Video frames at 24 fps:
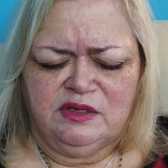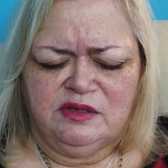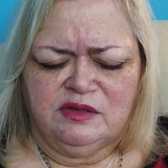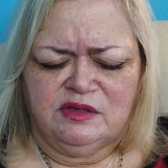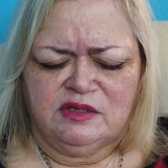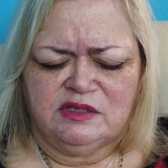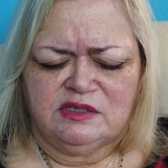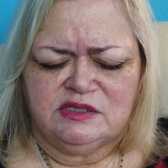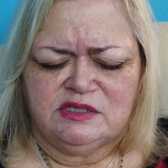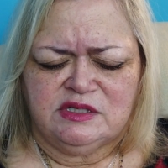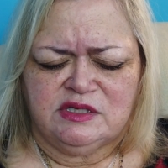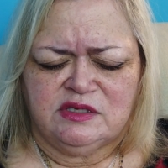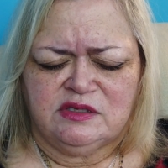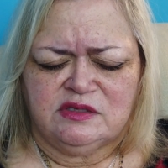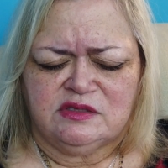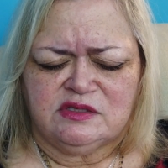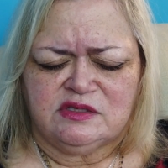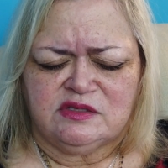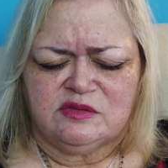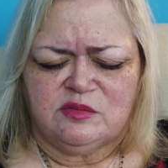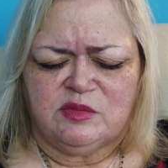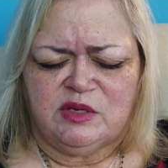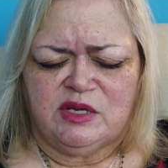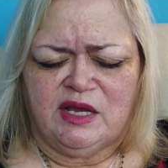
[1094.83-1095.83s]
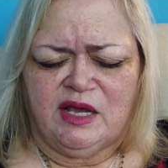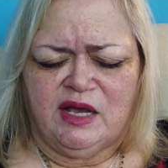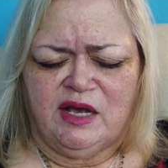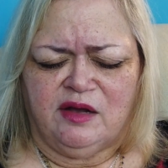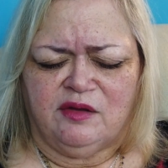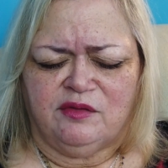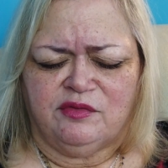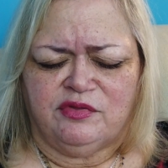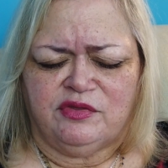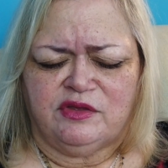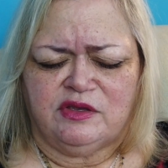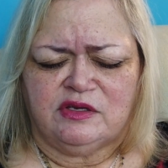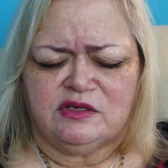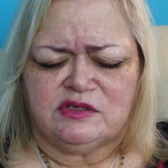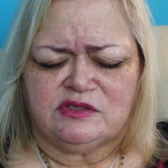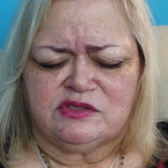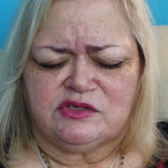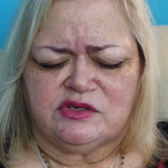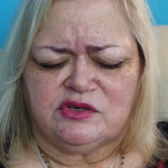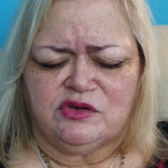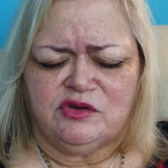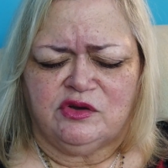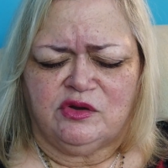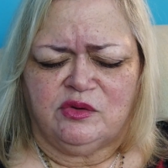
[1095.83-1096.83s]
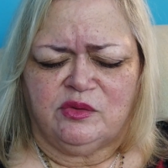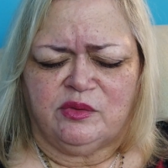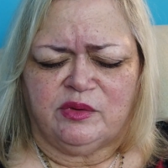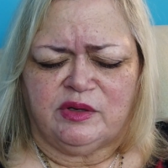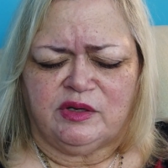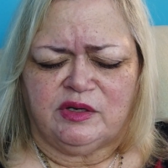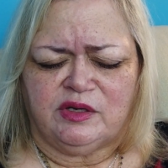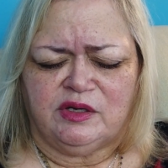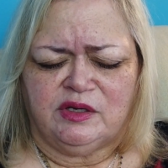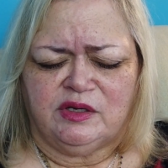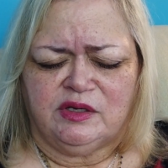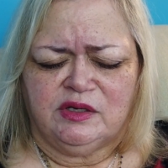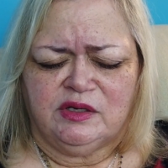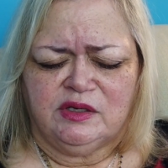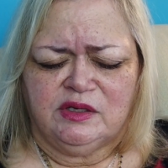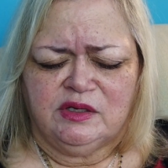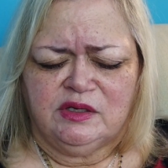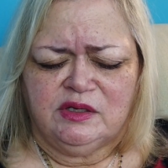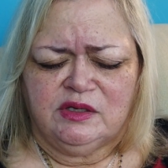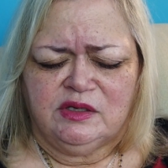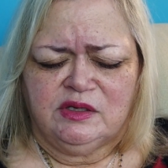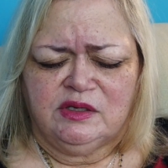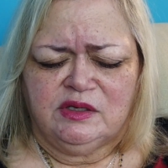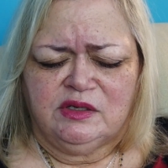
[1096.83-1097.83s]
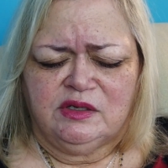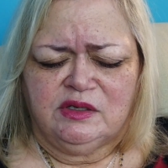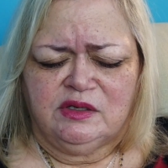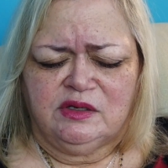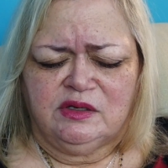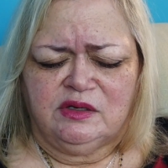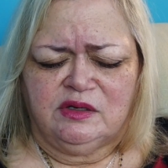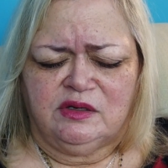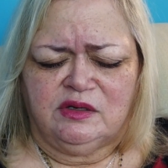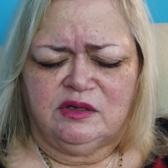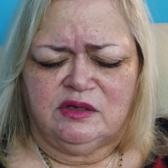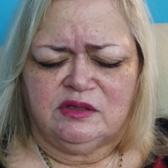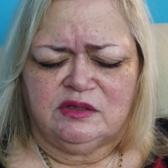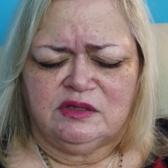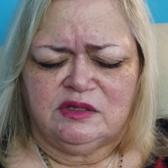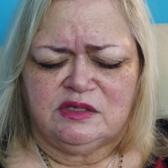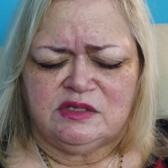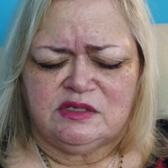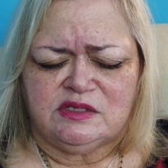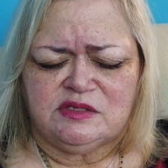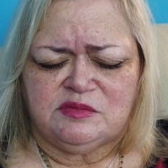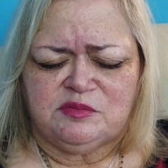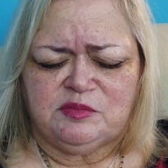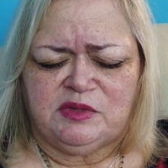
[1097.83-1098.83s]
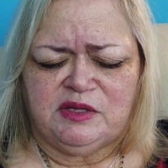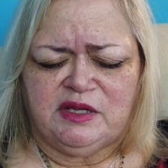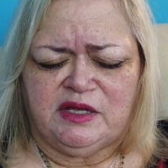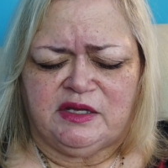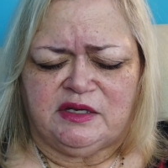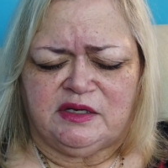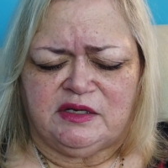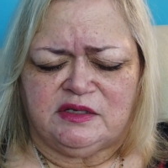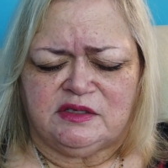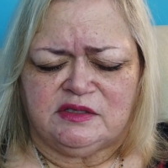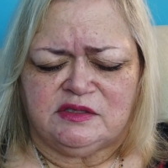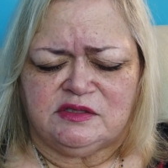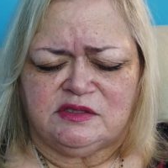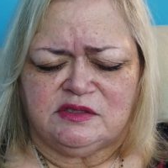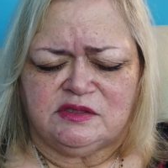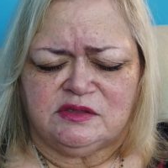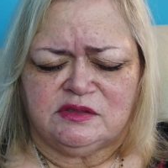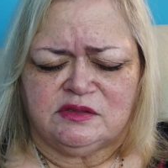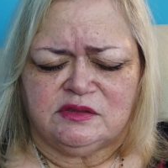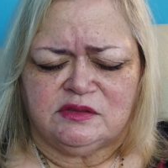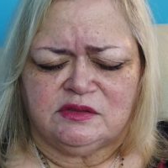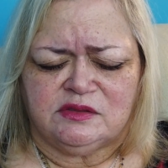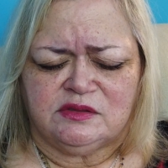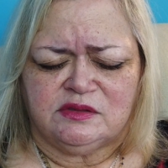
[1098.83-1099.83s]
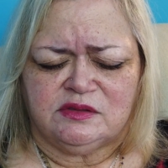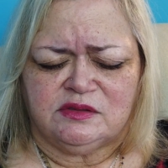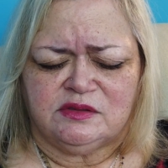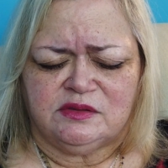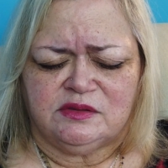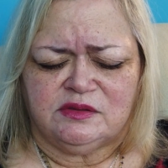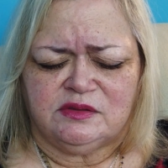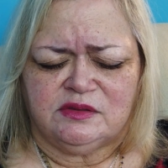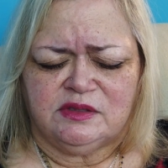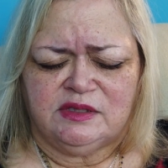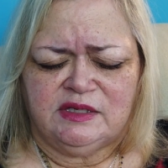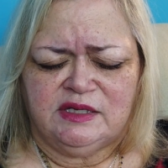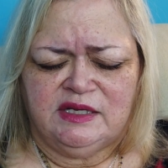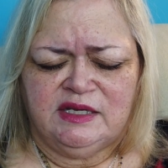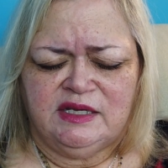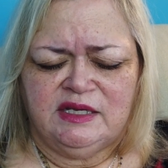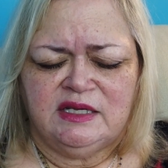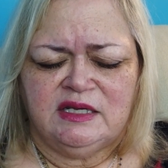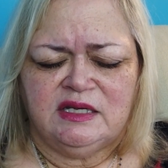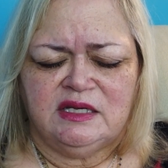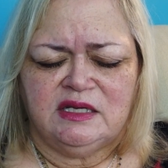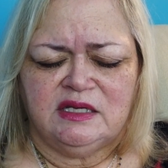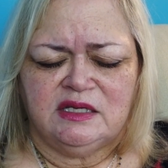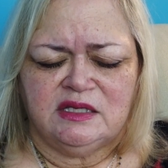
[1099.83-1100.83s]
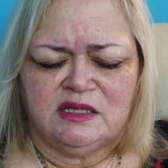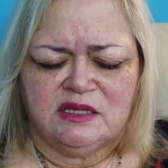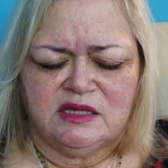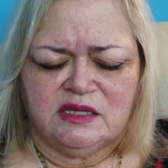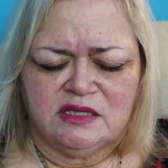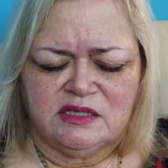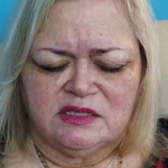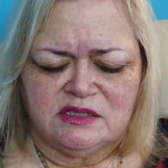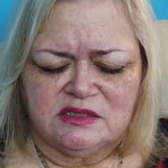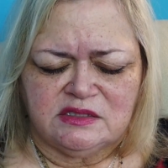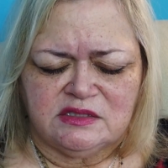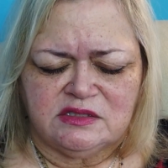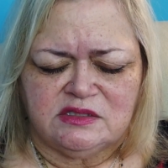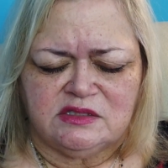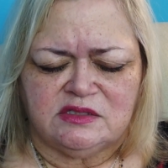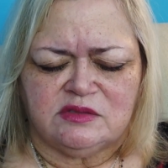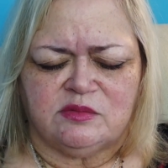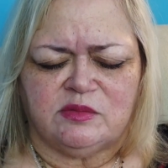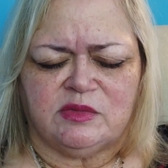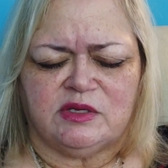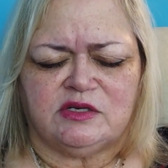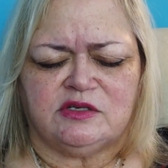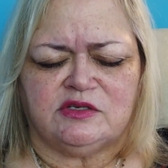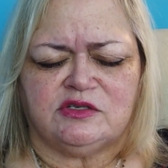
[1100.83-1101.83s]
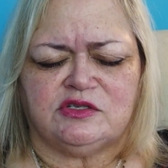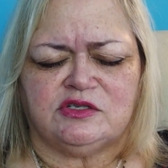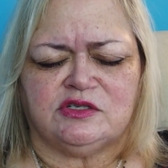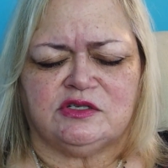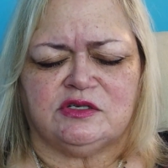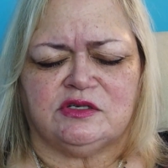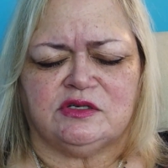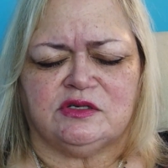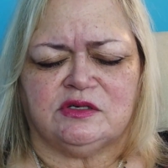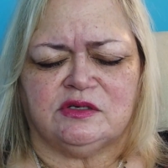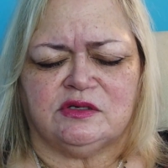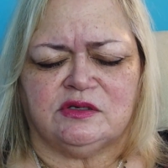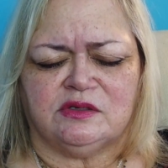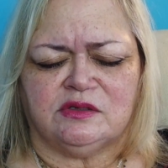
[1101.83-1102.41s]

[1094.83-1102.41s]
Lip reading: that tells me how things are going on this planet, in this dimension,